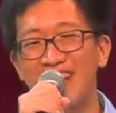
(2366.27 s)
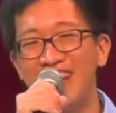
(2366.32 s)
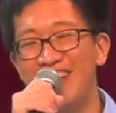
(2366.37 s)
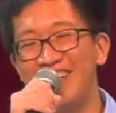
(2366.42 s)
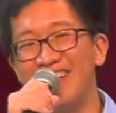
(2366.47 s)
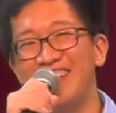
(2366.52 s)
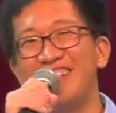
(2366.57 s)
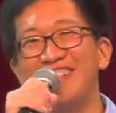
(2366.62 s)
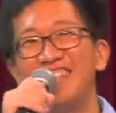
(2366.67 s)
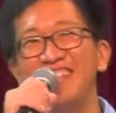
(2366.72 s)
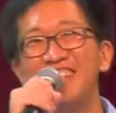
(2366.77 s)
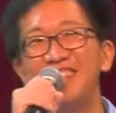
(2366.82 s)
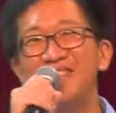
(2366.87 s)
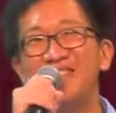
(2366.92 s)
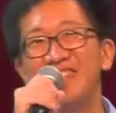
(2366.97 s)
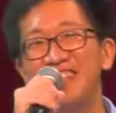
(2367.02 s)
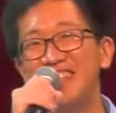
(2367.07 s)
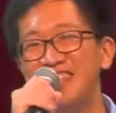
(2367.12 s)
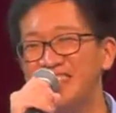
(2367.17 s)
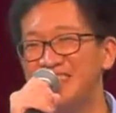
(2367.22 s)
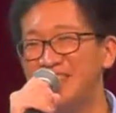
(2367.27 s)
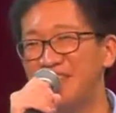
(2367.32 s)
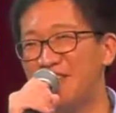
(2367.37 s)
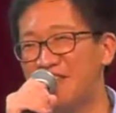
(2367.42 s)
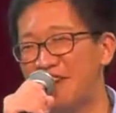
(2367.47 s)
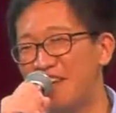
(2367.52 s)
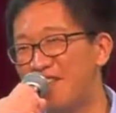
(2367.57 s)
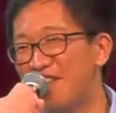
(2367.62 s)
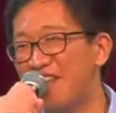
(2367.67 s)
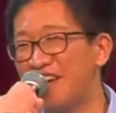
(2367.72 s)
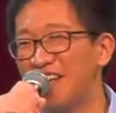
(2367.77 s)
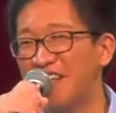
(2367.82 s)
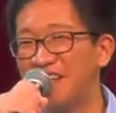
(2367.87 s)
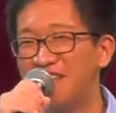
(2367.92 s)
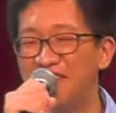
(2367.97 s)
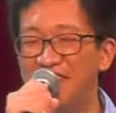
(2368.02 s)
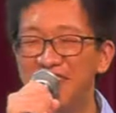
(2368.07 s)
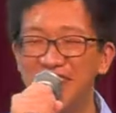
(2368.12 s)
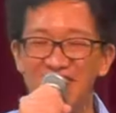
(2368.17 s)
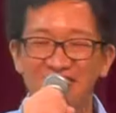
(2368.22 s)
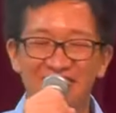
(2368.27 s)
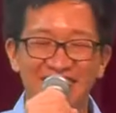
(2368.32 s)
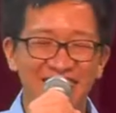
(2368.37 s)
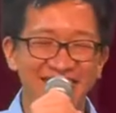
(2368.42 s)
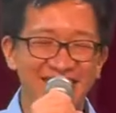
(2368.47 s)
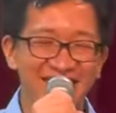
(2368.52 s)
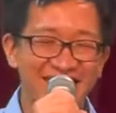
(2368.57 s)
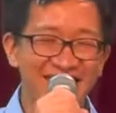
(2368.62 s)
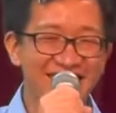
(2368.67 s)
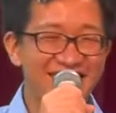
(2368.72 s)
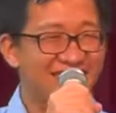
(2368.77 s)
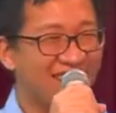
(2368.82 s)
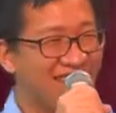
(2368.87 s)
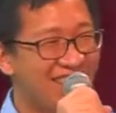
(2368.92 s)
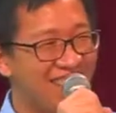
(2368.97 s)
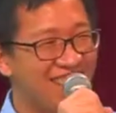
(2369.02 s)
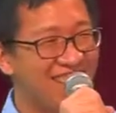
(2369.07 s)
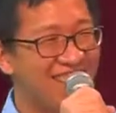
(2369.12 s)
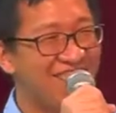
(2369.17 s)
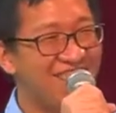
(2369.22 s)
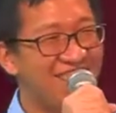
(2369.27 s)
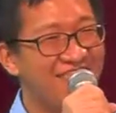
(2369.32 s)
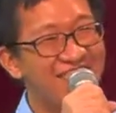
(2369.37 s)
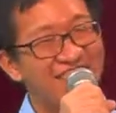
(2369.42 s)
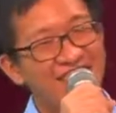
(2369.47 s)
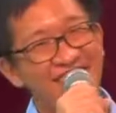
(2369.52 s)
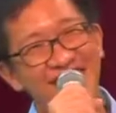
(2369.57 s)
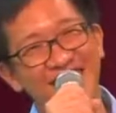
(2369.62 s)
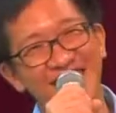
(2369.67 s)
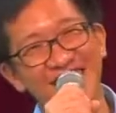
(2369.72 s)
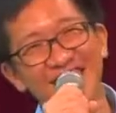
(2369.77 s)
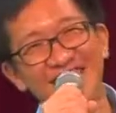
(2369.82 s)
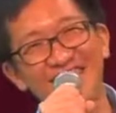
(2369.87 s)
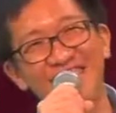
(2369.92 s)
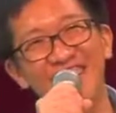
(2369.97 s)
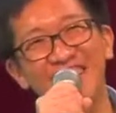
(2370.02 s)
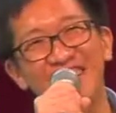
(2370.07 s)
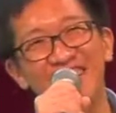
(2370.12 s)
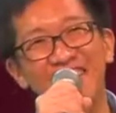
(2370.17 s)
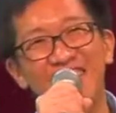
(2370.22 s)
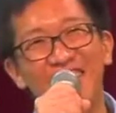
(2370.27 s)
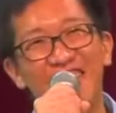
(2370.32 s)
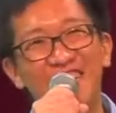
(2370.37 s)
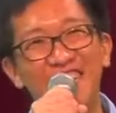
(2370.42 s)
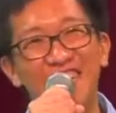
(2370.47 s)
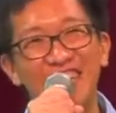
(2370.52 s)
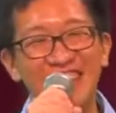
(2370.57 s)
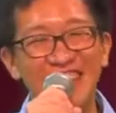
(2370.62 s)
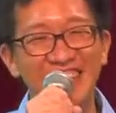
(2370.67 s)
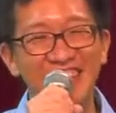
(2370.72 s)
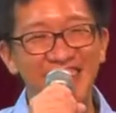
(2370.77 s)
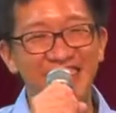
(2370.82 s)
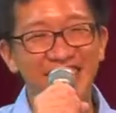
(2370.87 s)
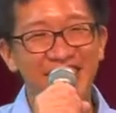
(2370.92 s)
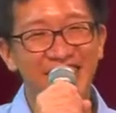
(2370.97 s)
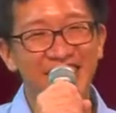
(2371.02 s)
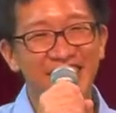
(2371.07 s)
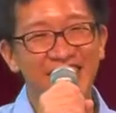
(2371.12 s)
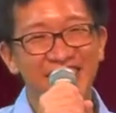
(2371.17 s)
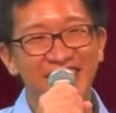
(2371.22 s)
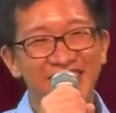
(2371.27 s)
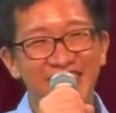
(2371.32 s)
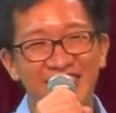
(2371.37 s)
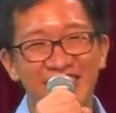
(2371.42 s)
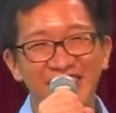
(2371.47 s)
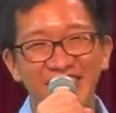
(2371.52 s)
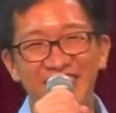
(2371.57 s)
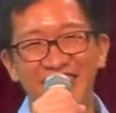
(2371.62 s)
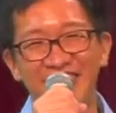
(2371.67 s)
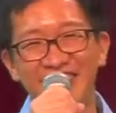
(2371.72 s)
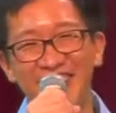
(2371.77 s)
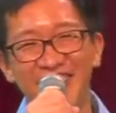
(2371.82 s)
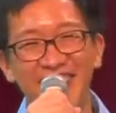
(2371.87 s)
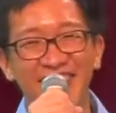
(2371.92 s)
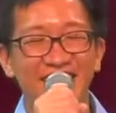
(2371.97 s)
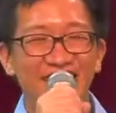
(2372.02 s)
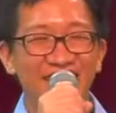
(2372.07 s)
And in this, this is a very funny verse, right? It says, The kingdom of God is not about eating and drinking.